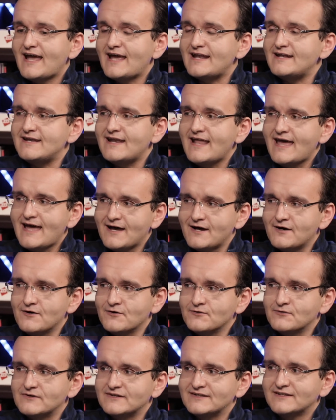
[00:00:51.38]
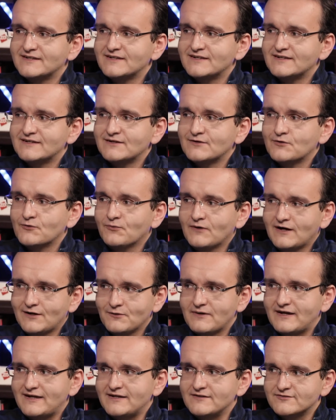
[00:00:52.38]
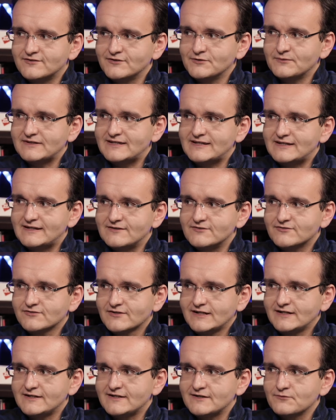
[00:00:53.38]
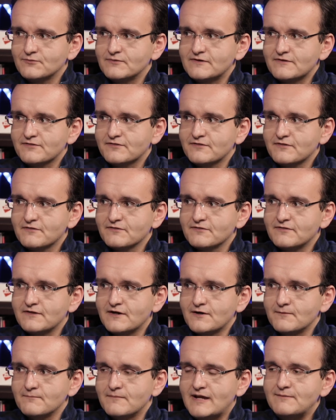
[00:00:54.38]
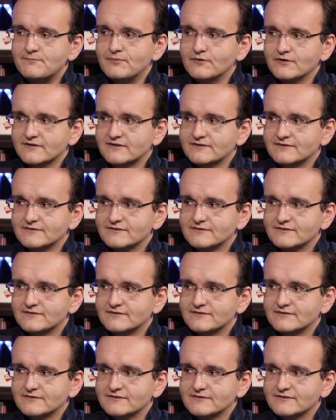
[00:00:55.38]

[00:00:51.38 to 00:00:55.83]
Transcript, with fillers: And now Huawei is doing it in China with their MateBook